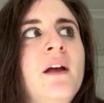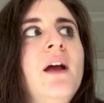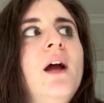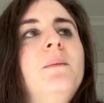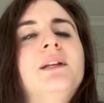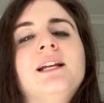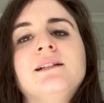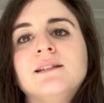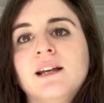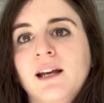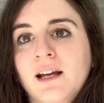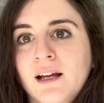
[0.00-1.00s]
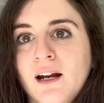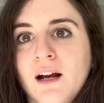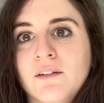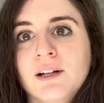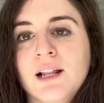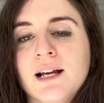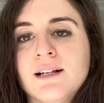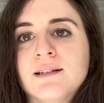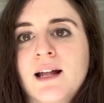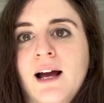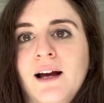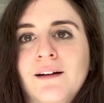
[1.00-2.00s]
And when they did, I realized
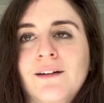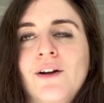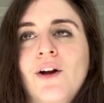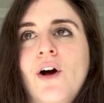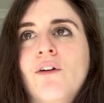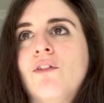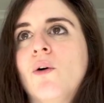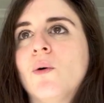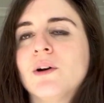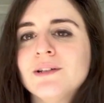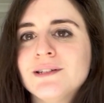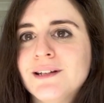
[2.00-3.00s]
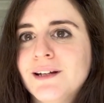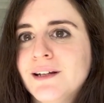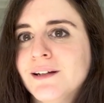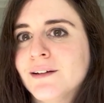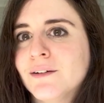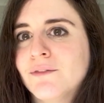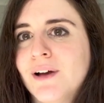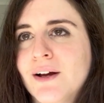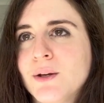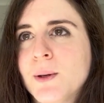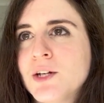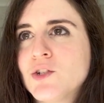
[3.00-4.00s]
that of course the
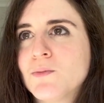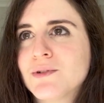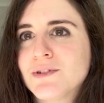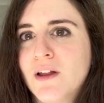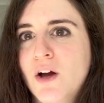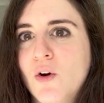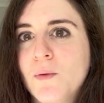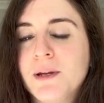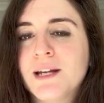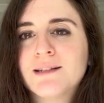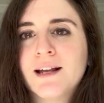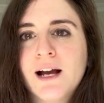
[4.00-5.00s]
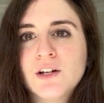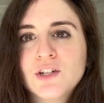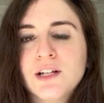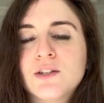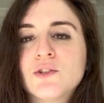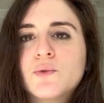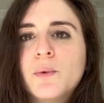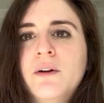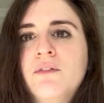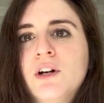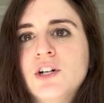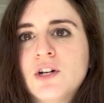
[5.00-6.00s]
valuation was low because they actually had the square
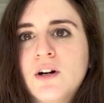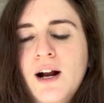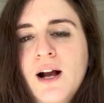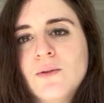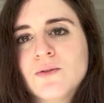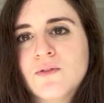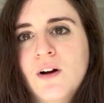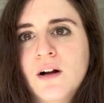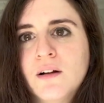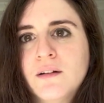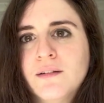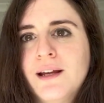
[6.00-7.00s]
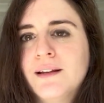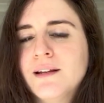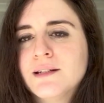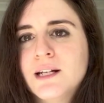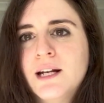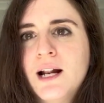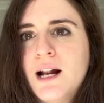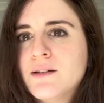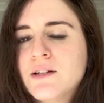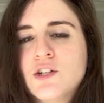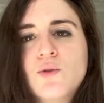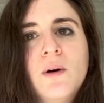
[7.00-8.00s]
footage in our house wrong. They had listed it as
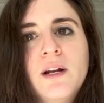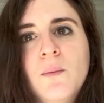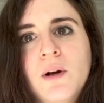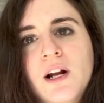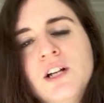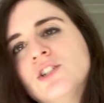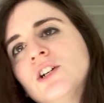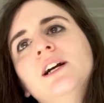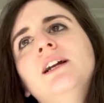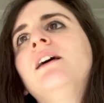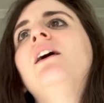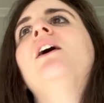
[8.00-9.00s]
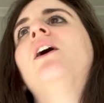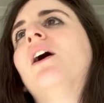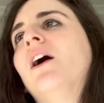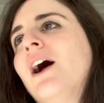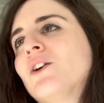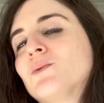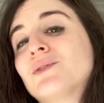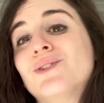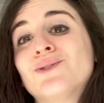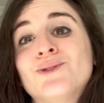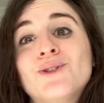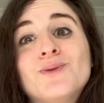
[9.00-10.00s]
like 2,100. Our house was
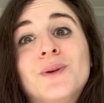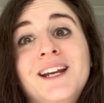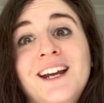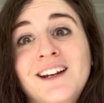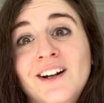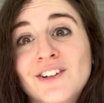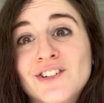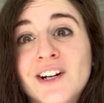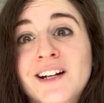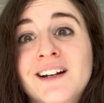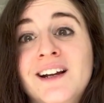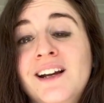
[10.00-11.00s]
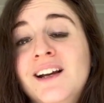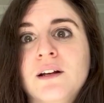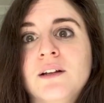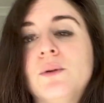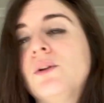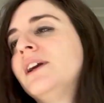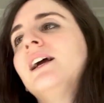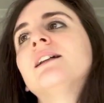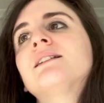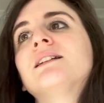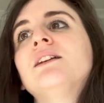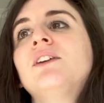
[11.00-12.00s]
closer to 2,800. They're looking at
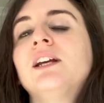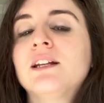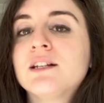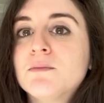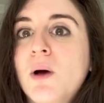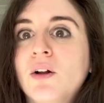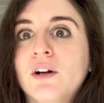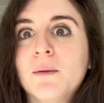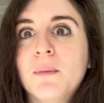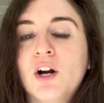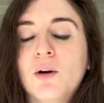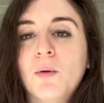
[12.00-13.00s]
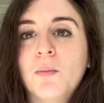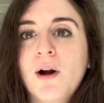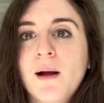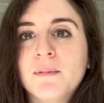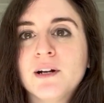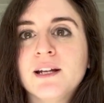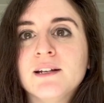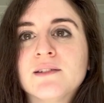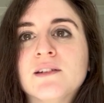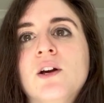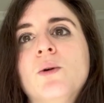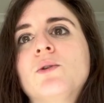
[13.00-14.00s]
significantly smaller comparable properties,
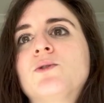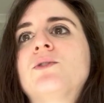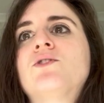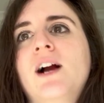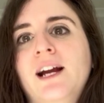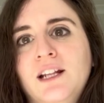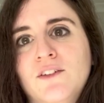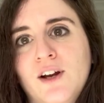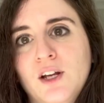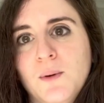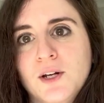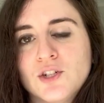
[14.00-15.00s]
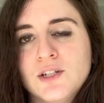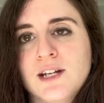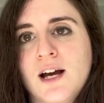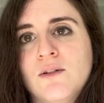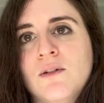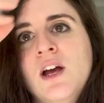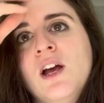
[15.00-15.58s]
which was driving the valuation down.